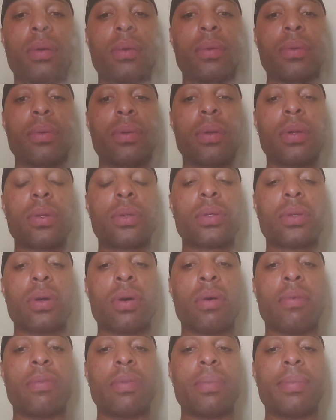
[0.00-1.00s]
You know, so
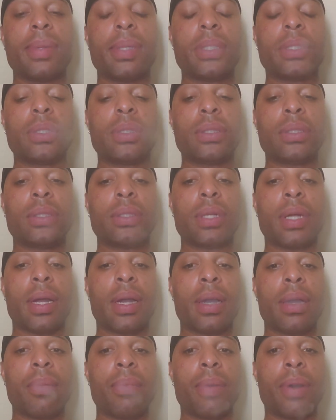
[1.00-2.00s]
hopefully my shit is
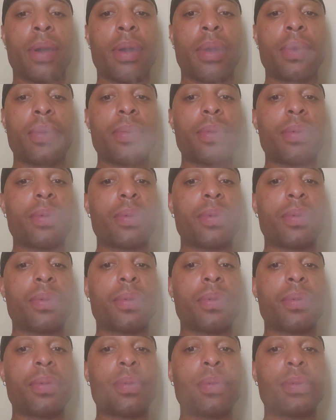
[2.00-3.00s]
there, bro.
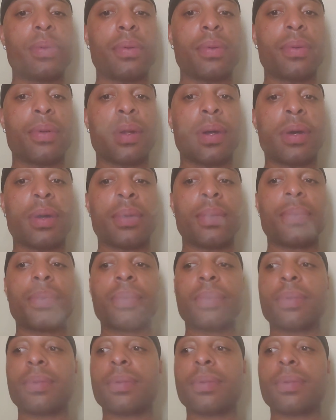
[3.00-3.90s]
You know?